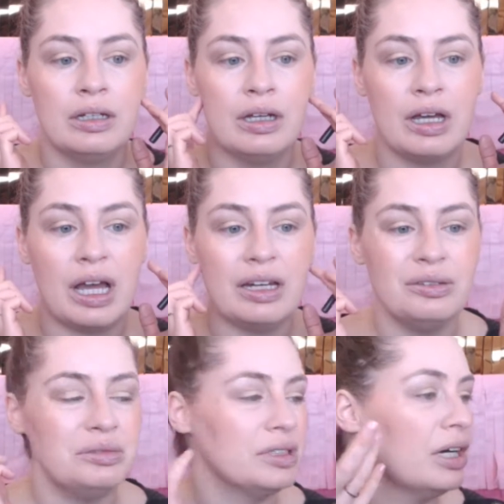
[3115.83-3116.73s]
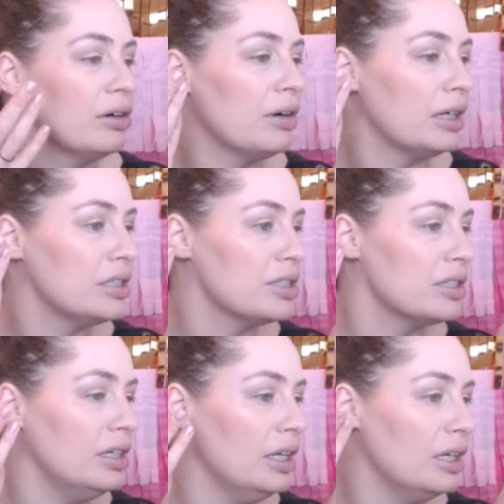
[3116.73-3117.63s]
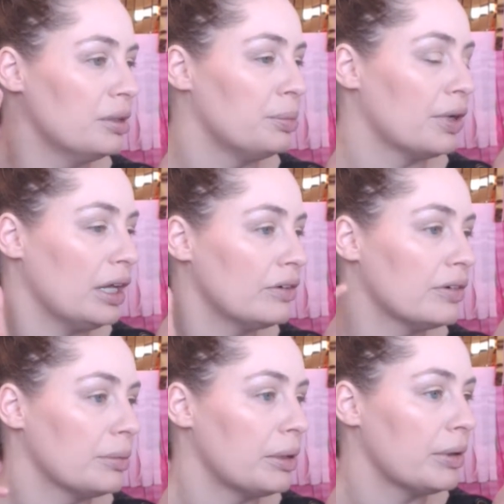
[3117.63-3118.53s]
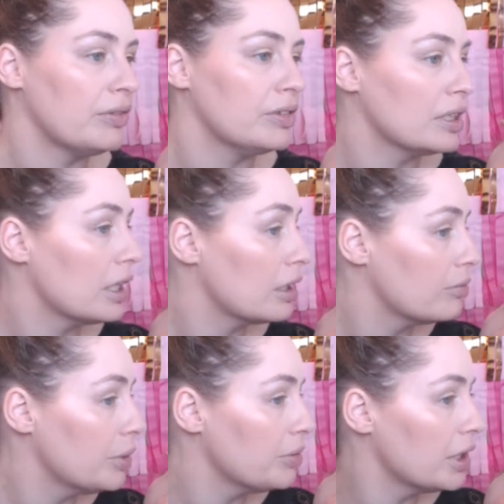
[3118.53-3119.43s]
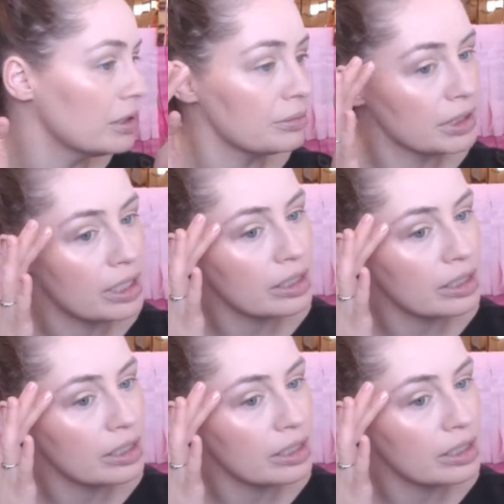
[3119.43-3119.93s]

I don't know. I just need a break from them. I feel like I've been wearing them a lot